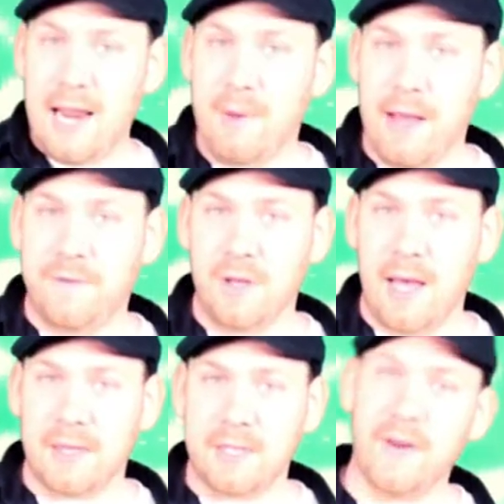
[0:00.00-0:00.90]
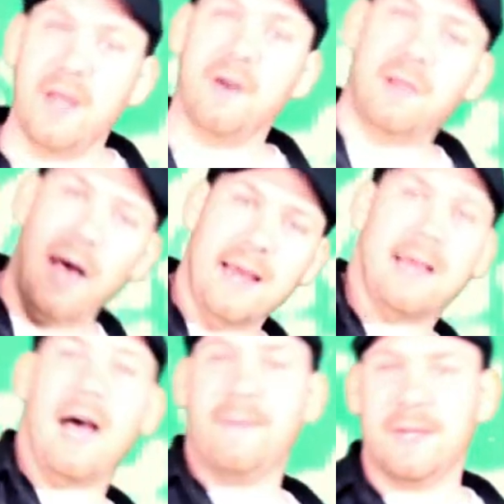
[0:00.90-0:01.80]
Anyway, if you like this video,
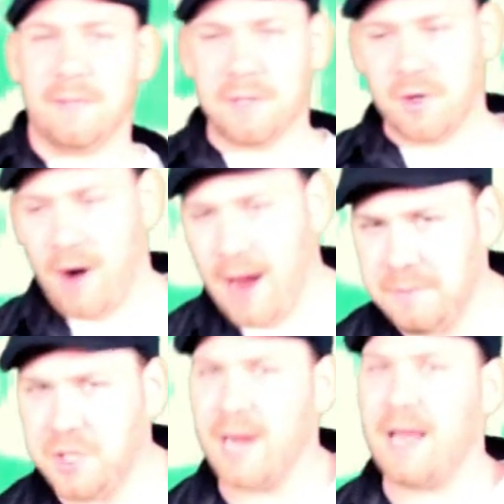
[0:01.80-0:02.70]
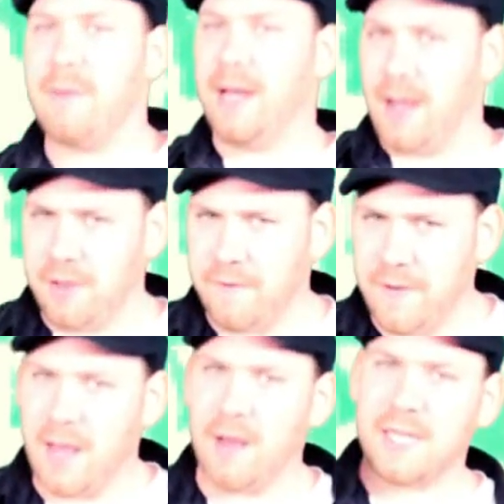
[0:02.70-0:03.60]
like, comment, subscribe, check out my other
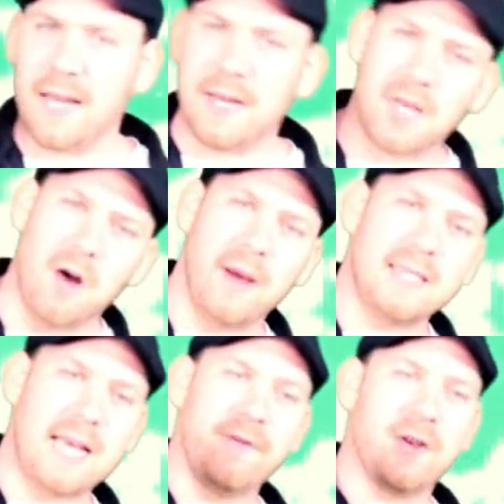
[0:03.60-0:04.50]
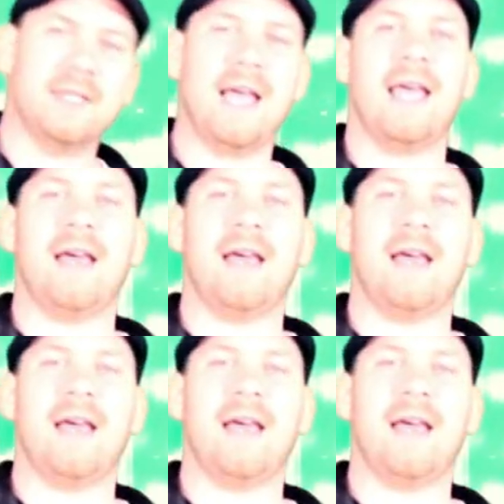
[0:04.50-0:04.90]
videos, and as always, have a good day,